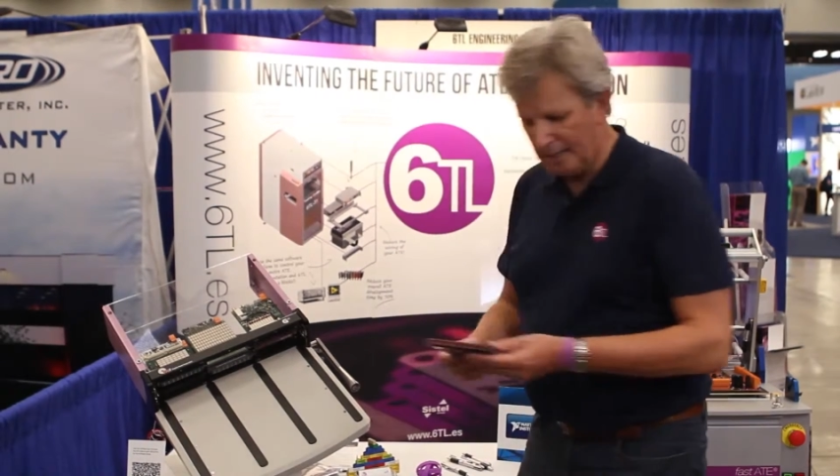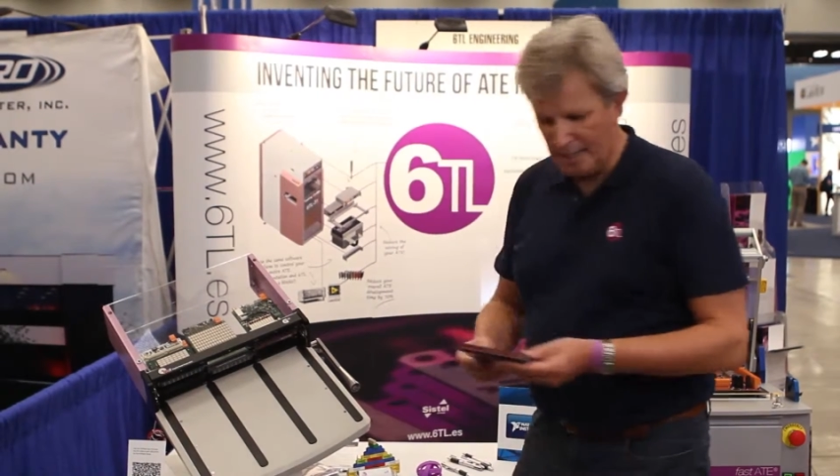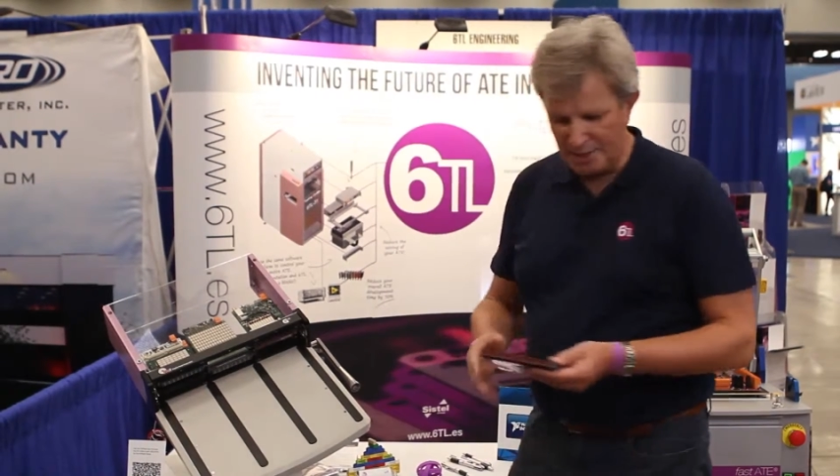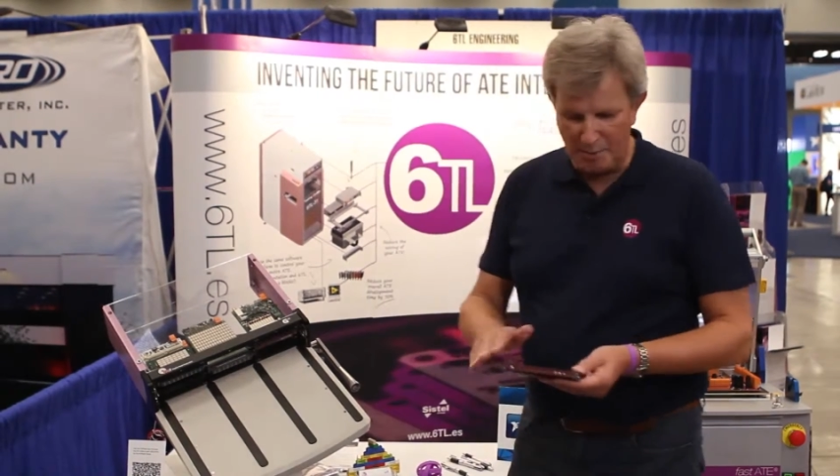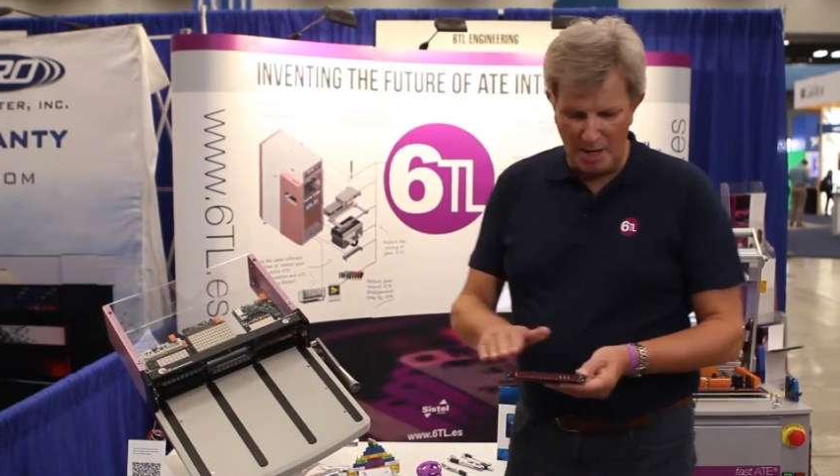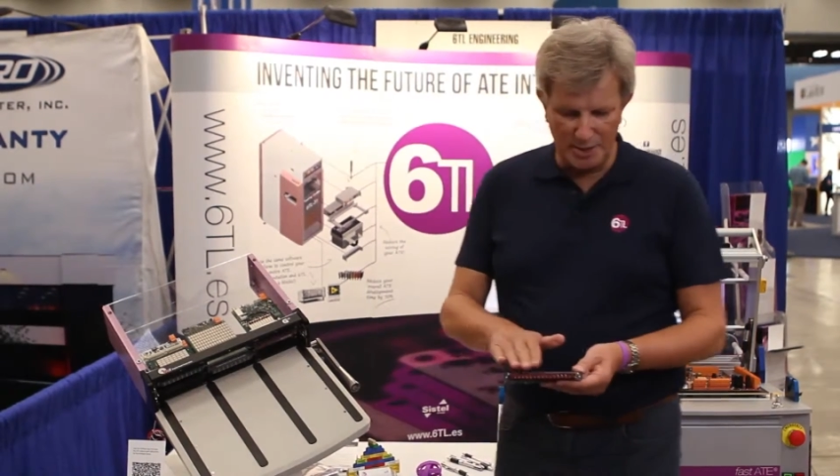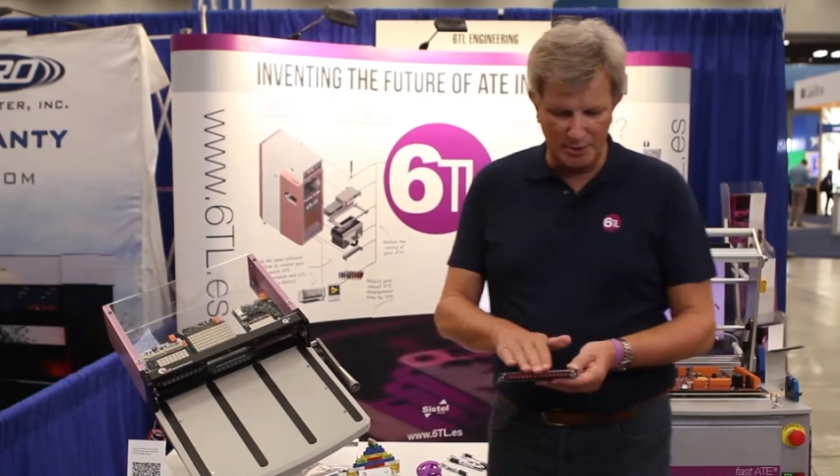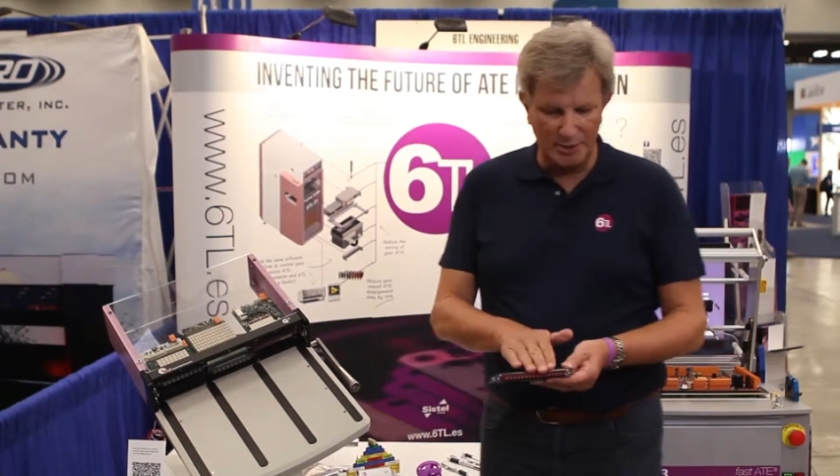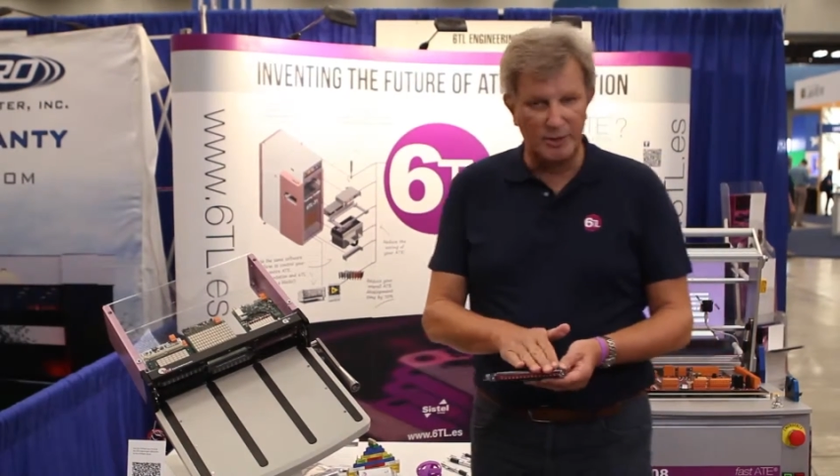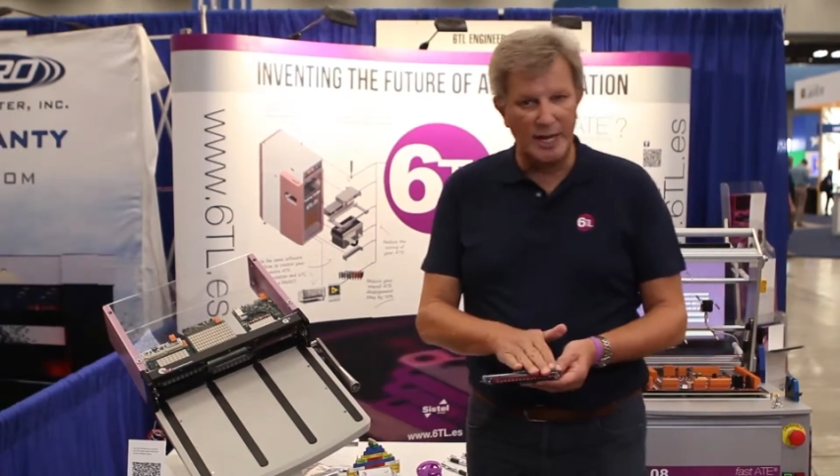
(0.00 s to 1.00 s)
It has the
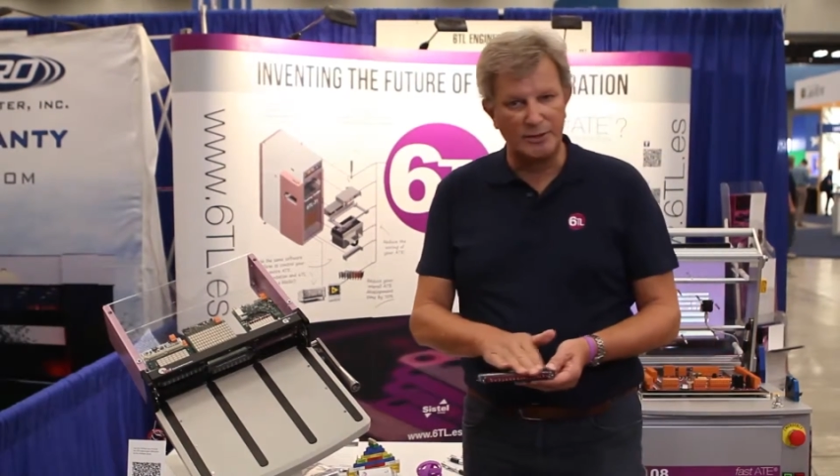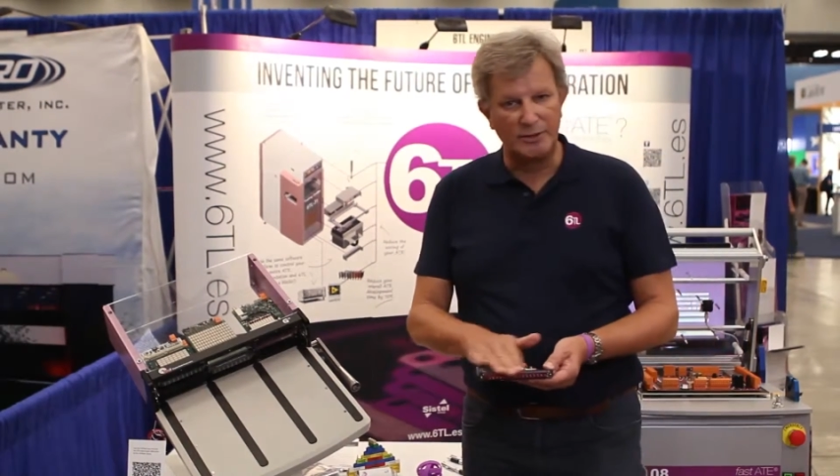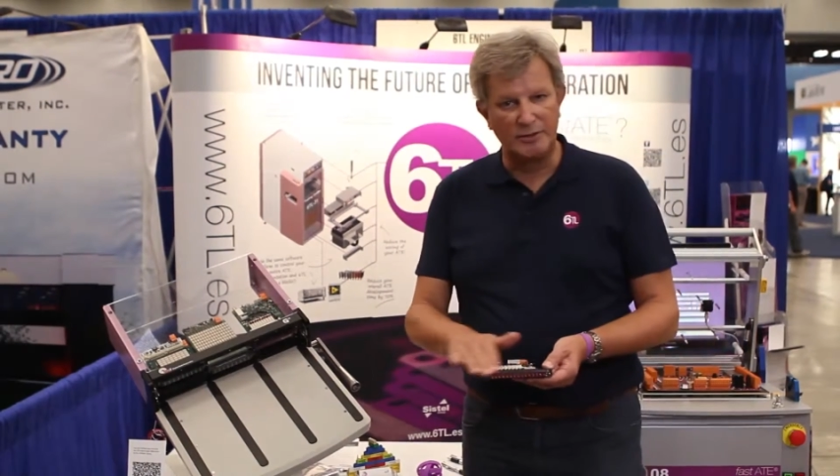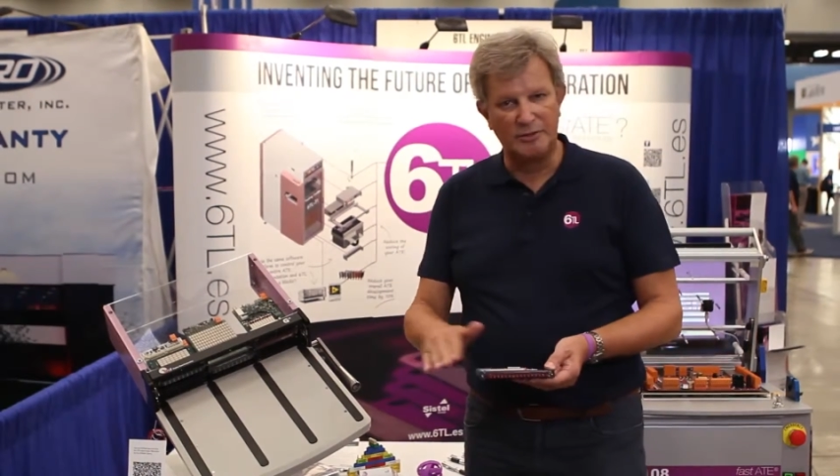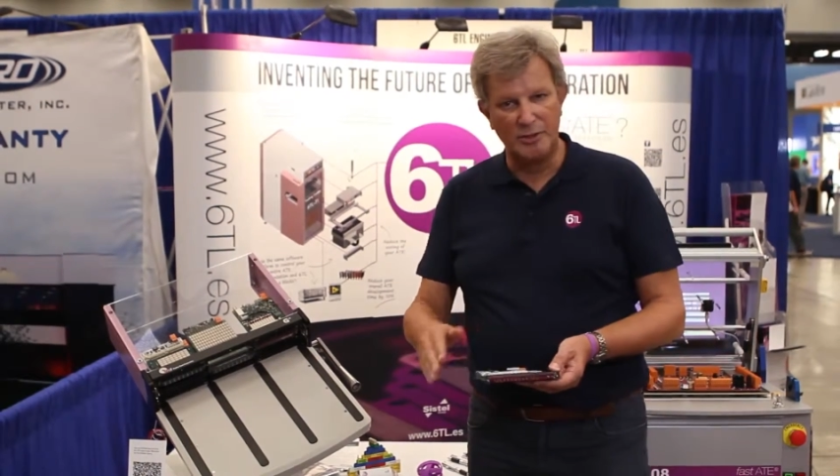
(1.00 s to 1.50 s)
mass interconnect on the